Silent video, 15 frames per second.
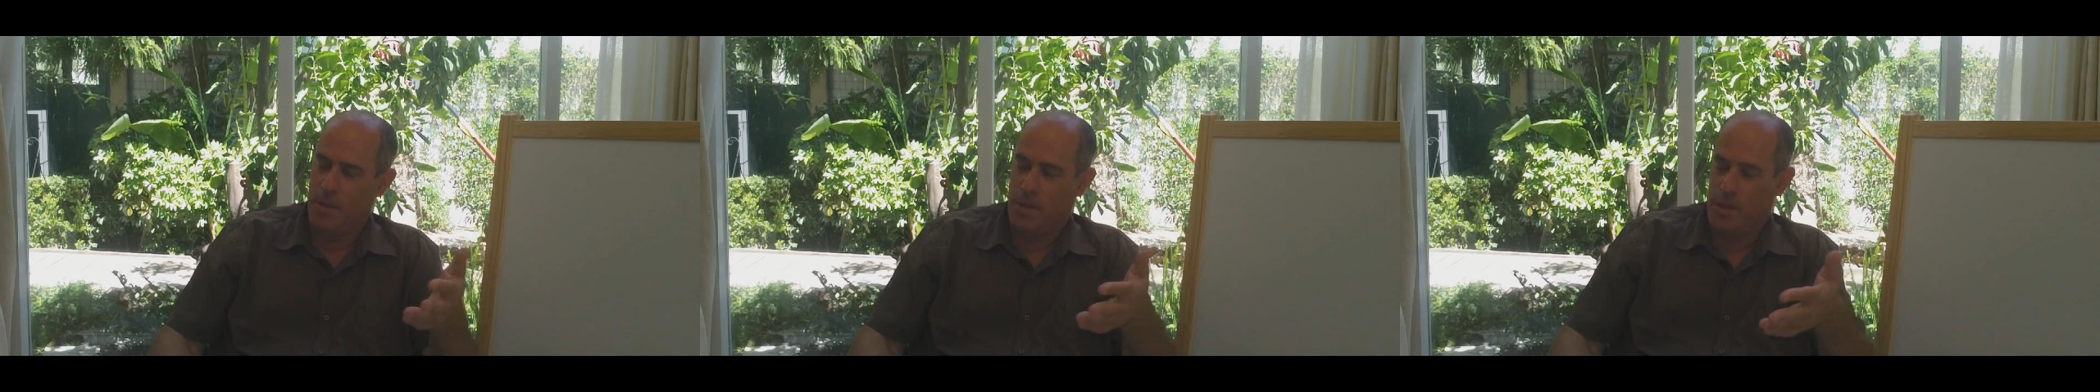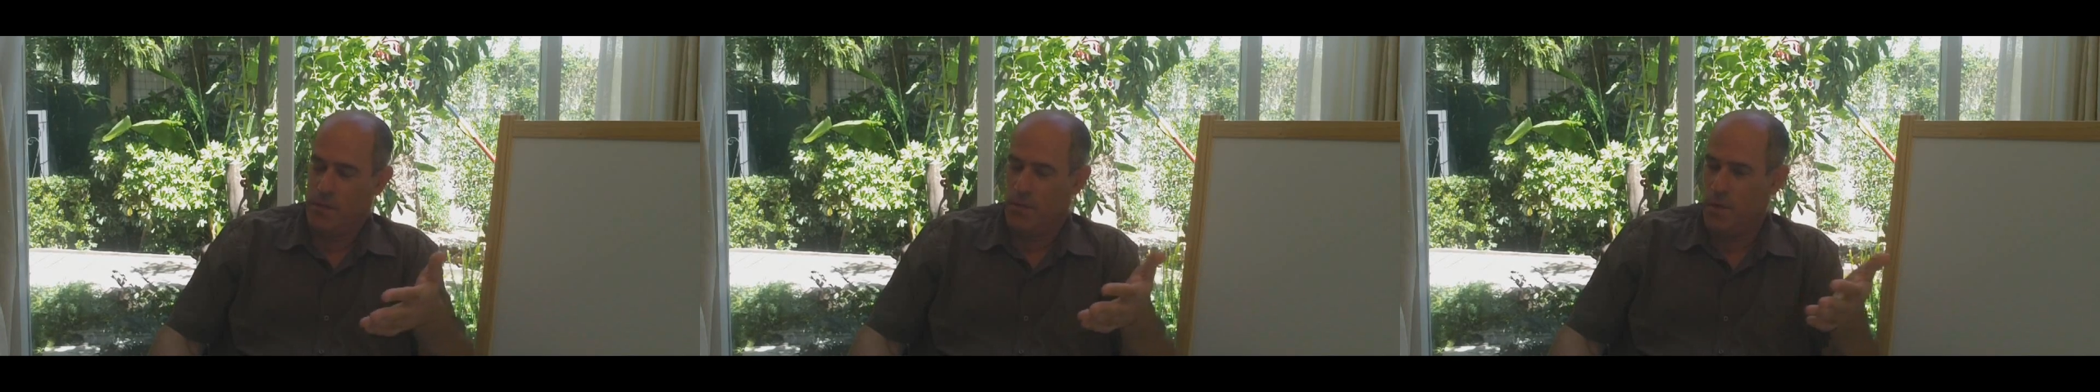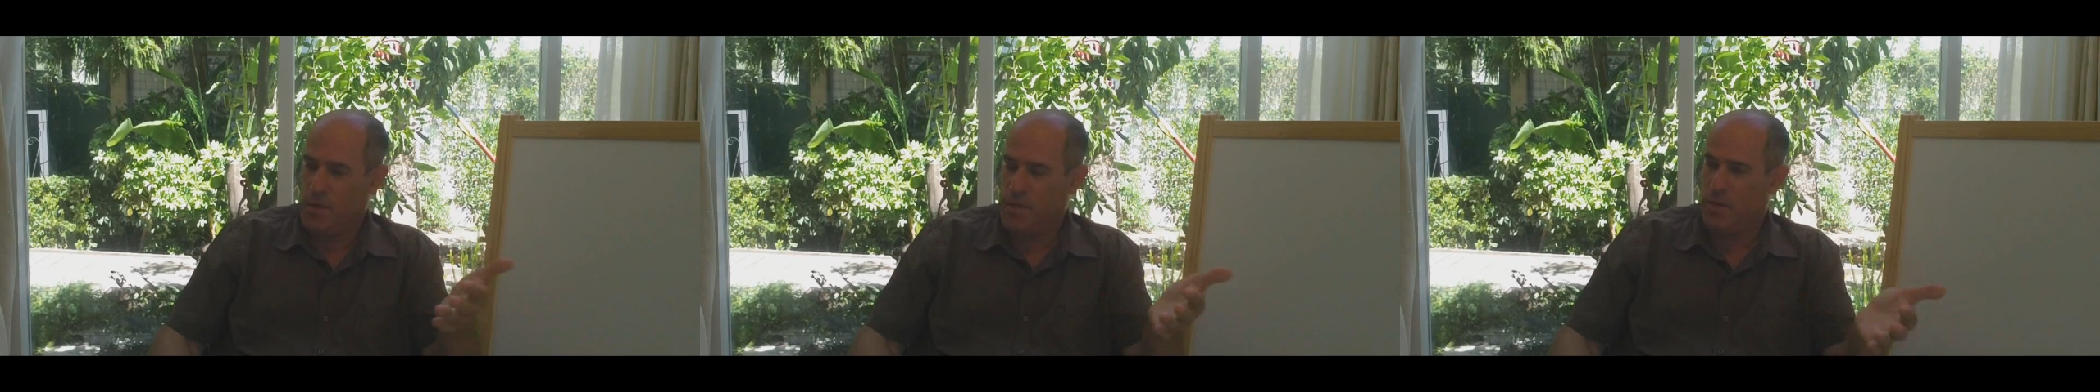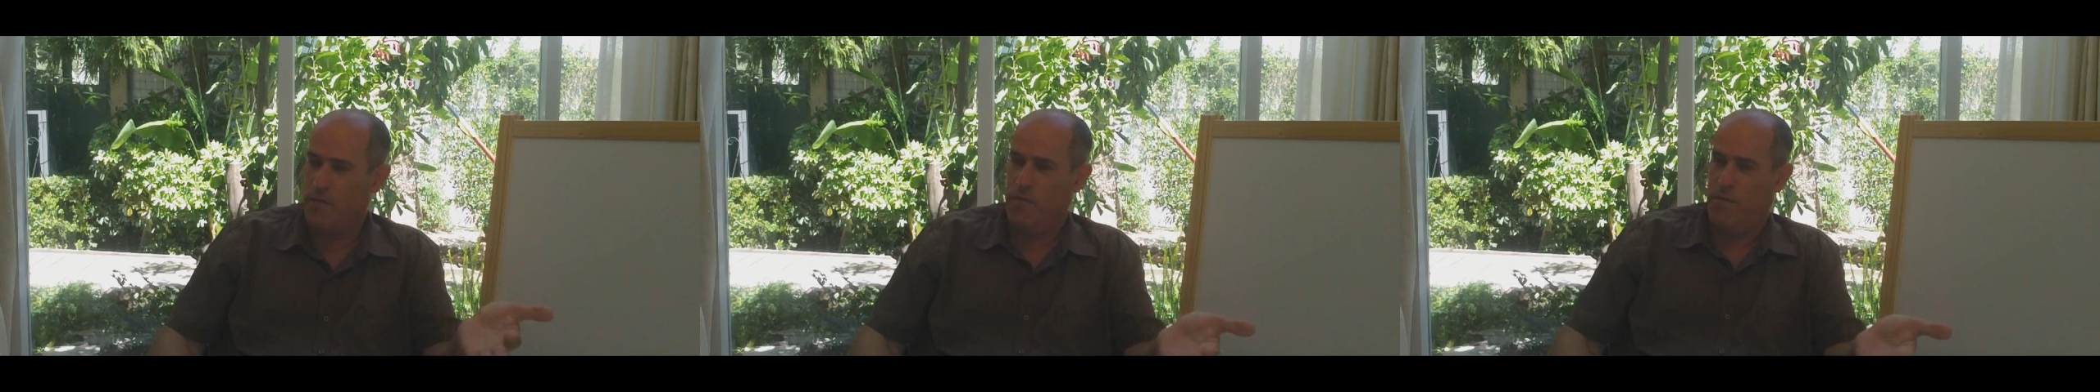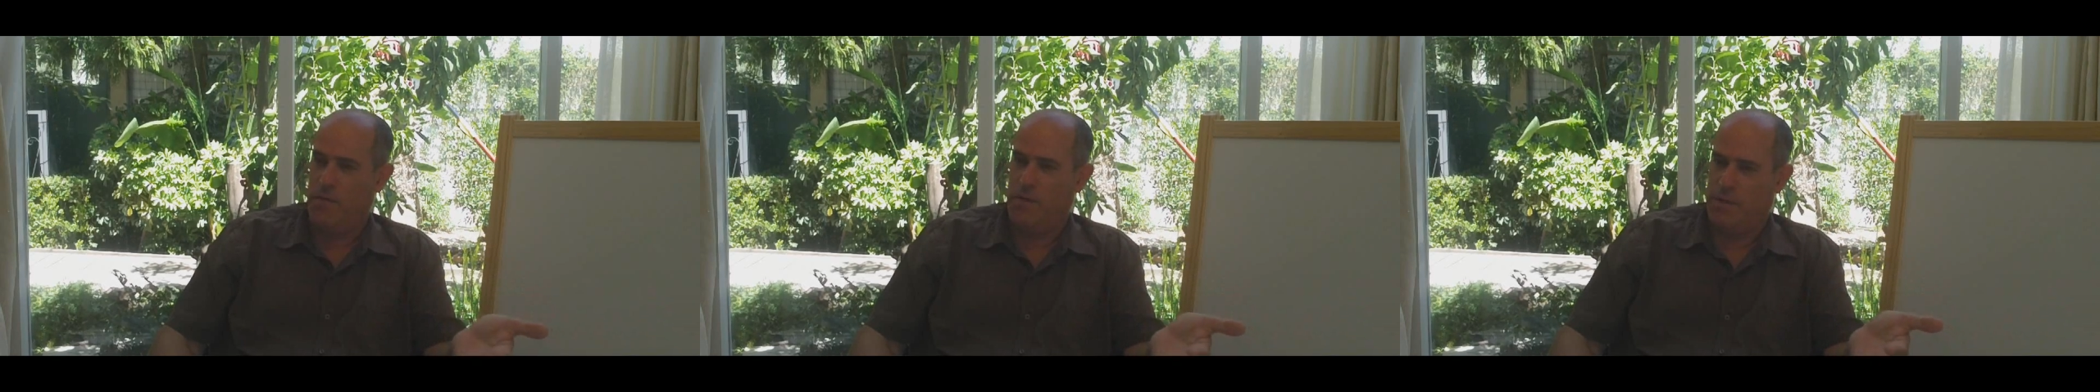is, of course,
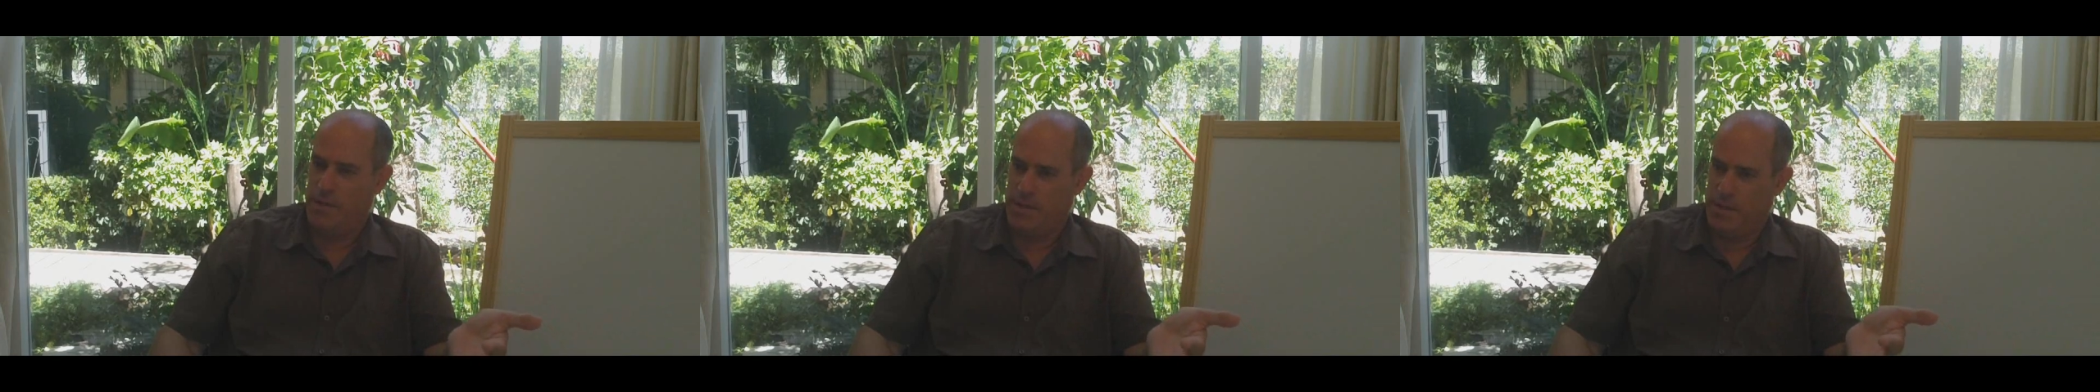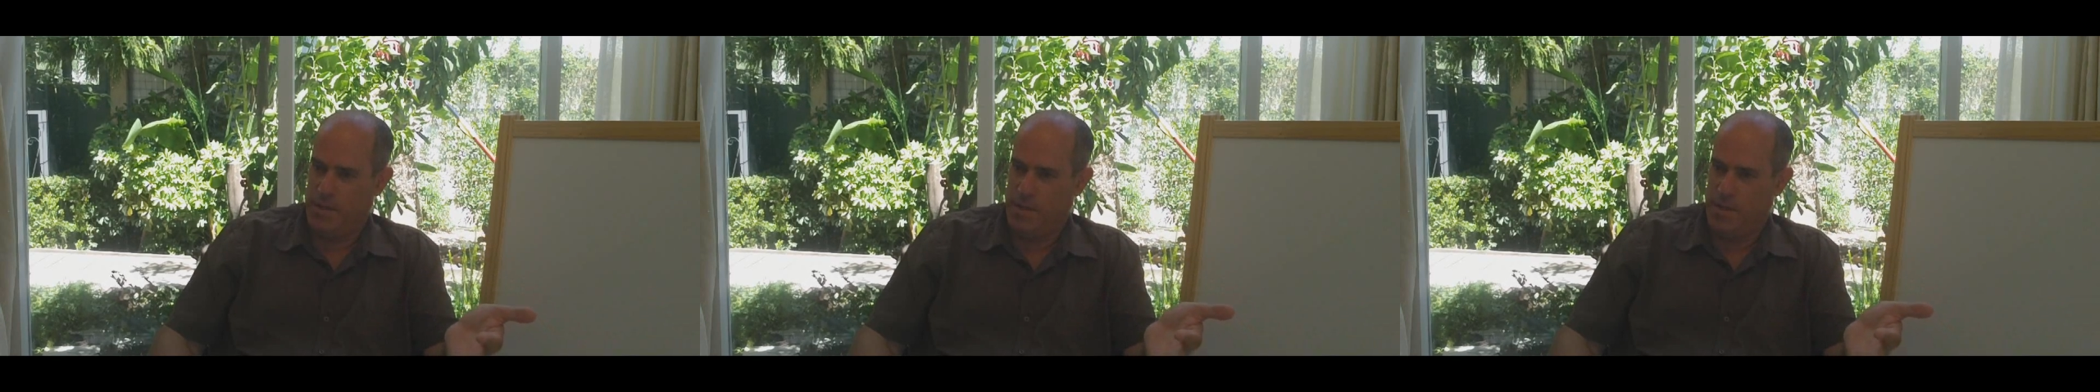different.